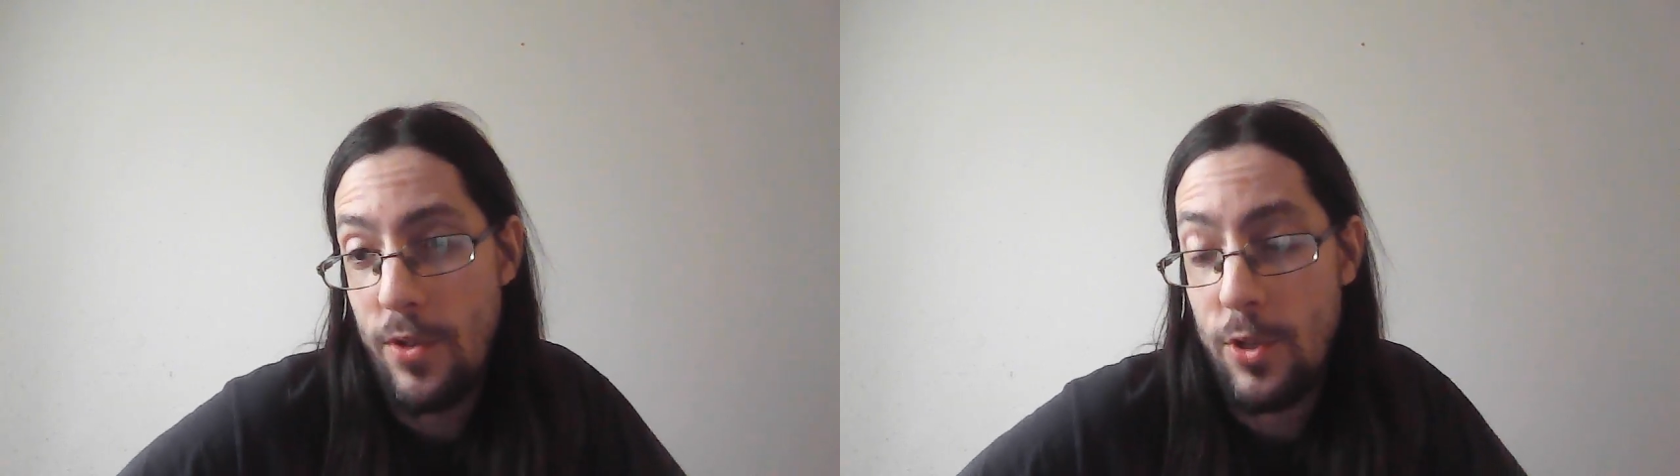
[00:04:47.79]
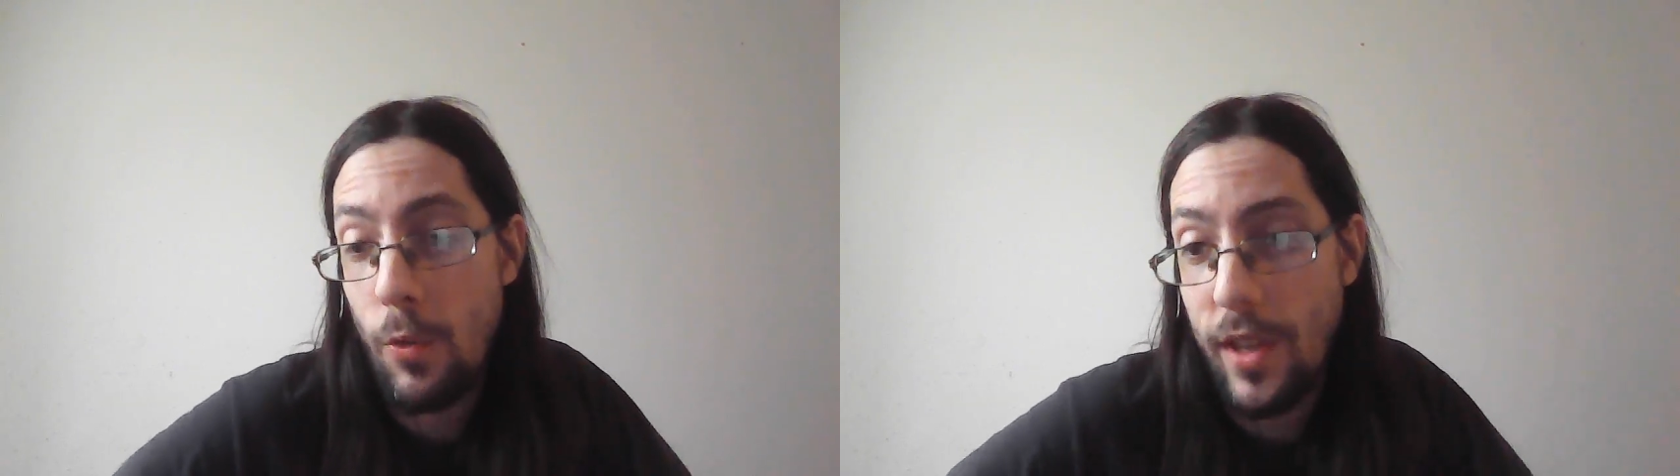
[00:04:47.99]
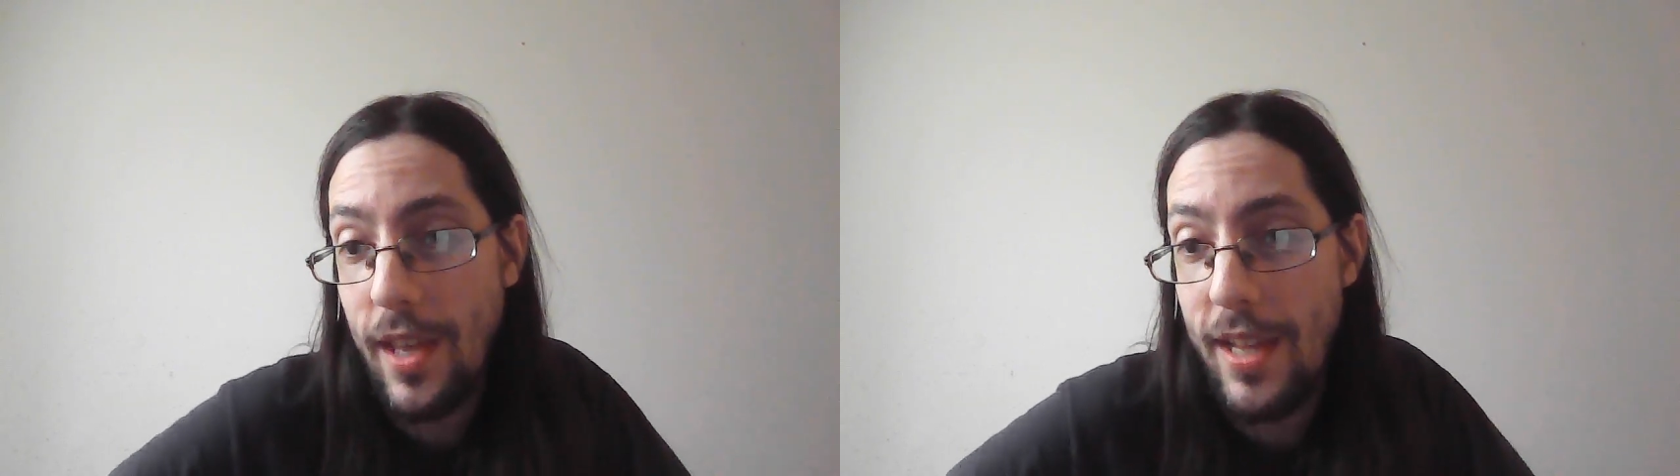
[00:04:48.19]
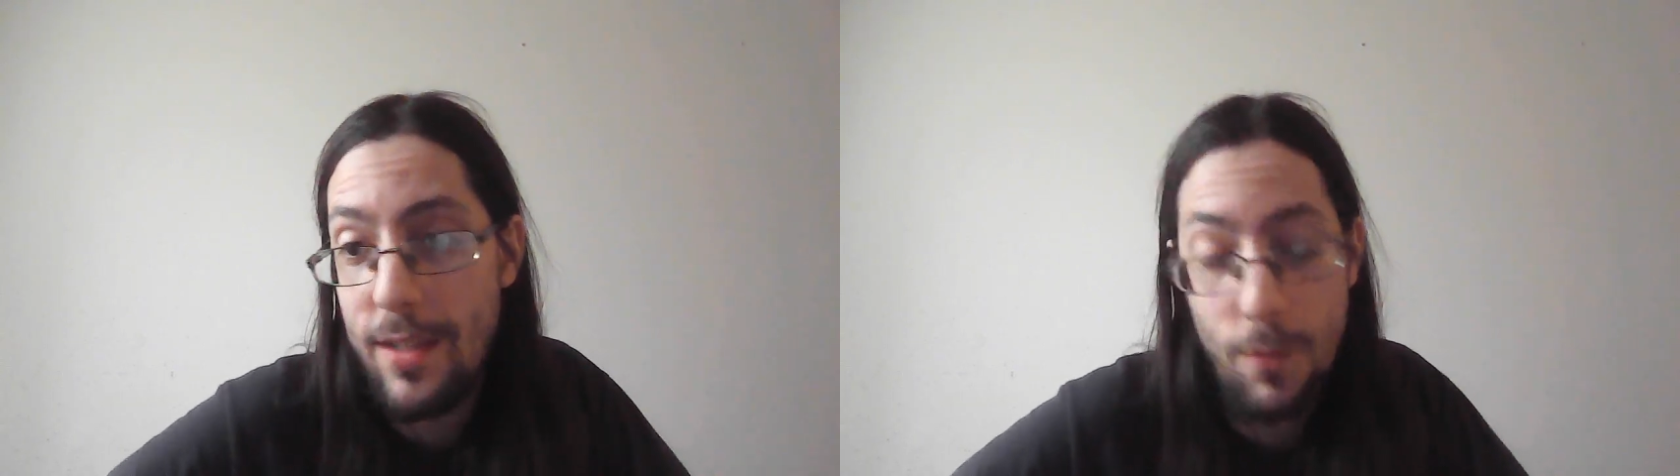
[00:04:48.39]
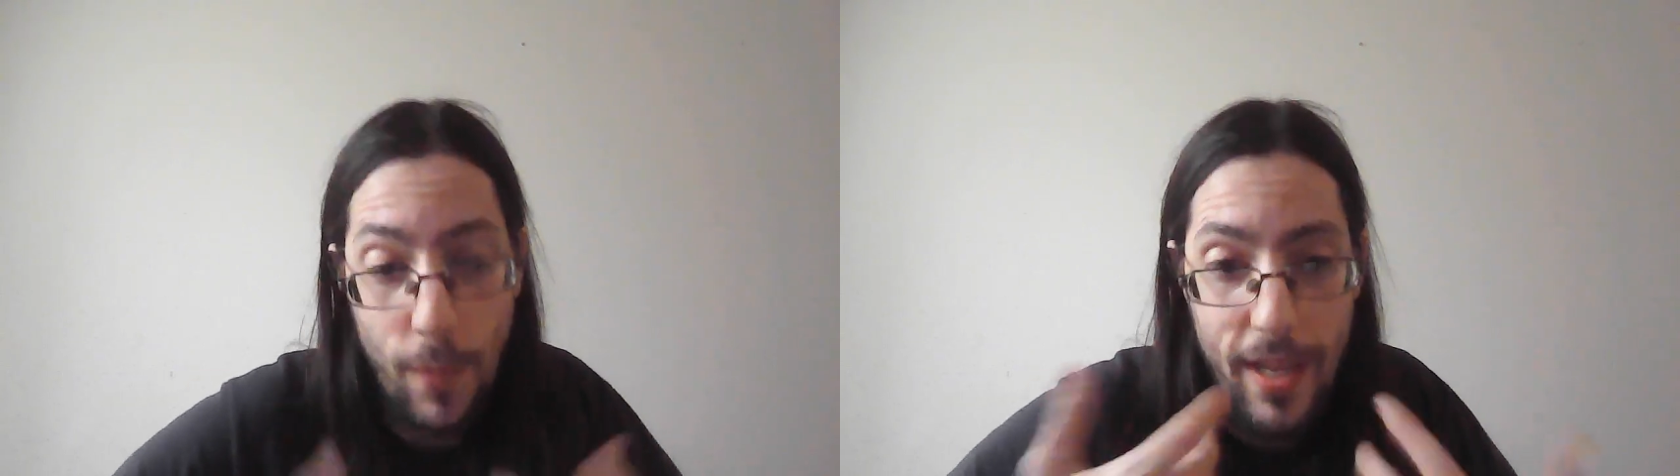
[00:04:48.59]
the story
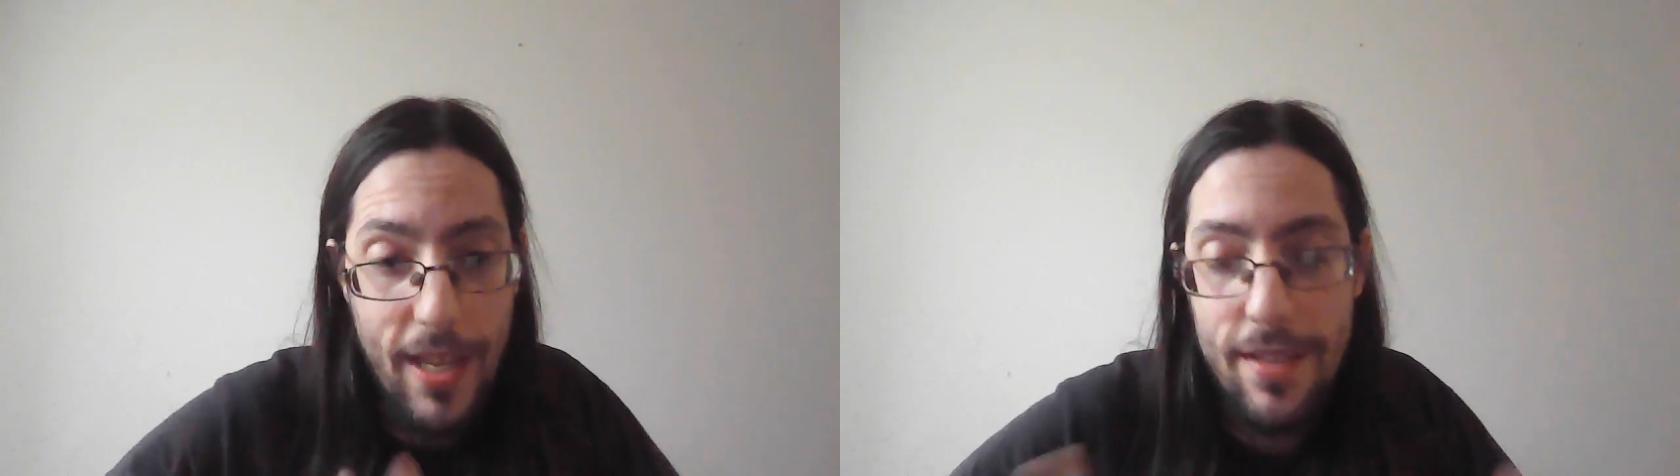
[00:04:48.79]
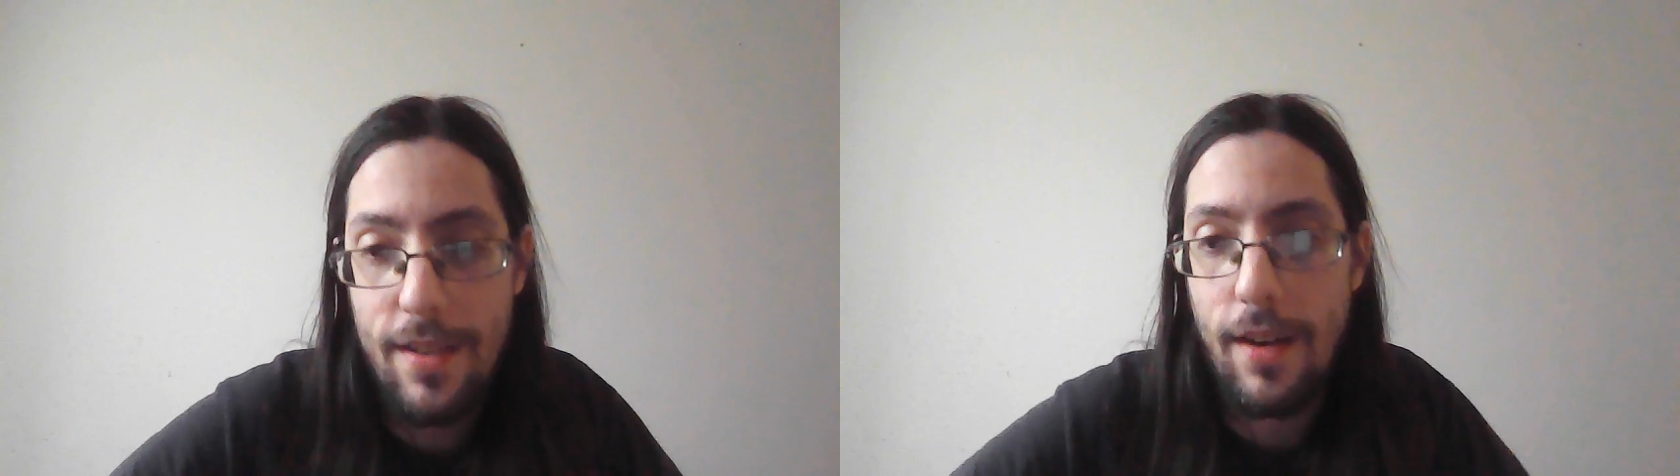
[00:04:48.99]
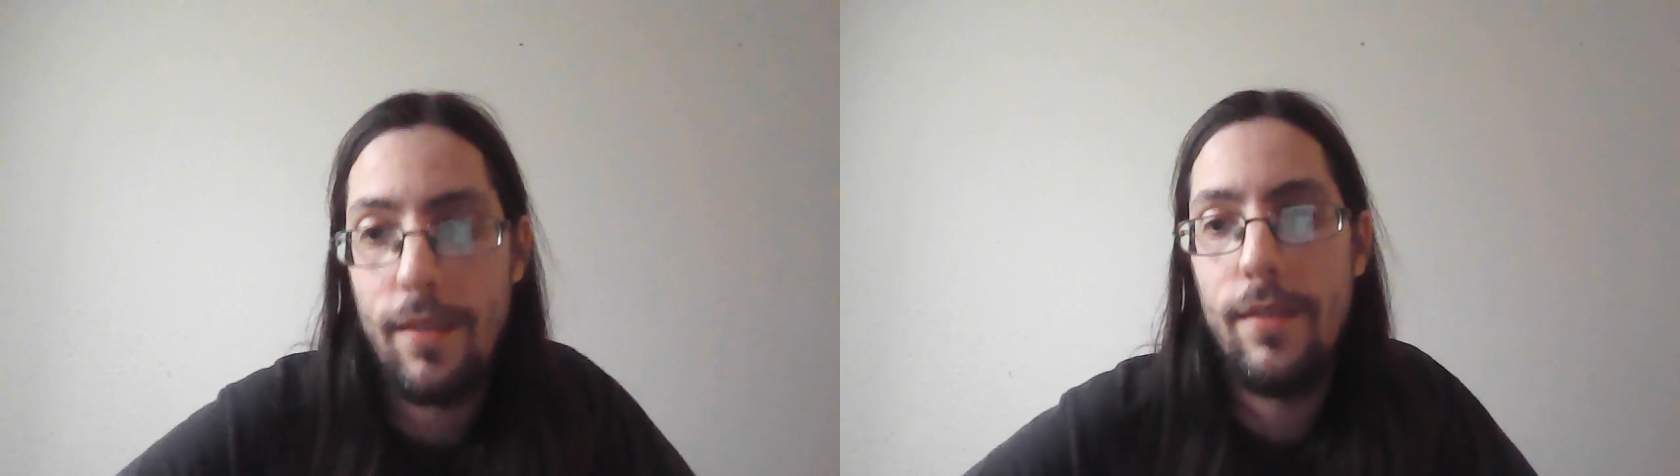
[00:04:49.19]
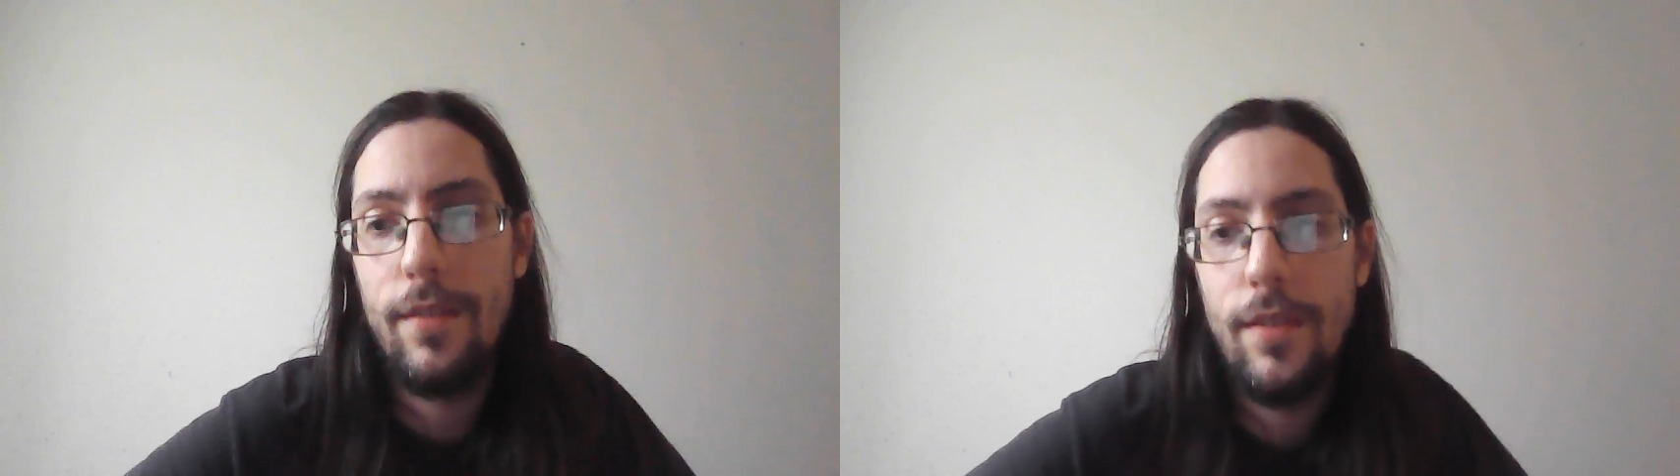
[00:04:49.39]
gets when he gets there.